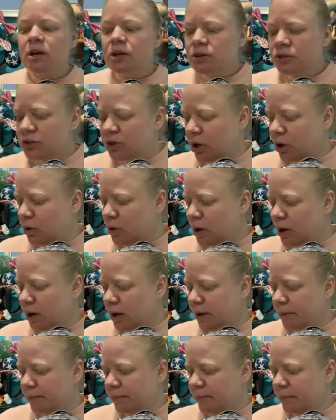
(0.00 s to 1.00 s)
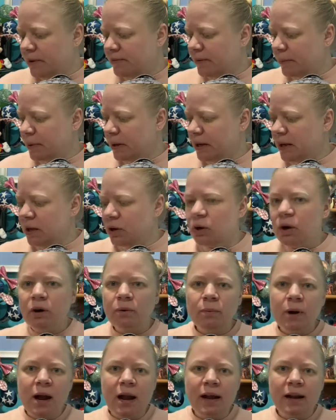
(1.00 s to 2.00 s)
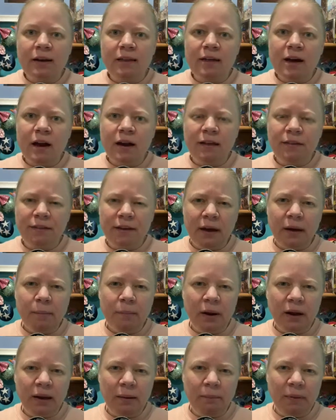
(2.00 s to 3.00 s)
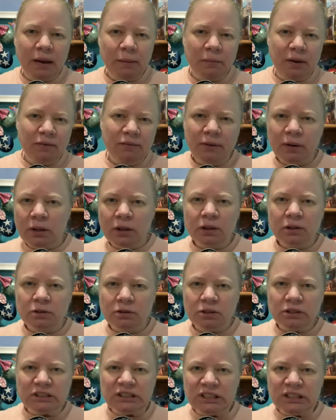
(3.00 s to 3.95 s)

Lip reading: So if I'm going to get on a ride that I think might make me feel a little,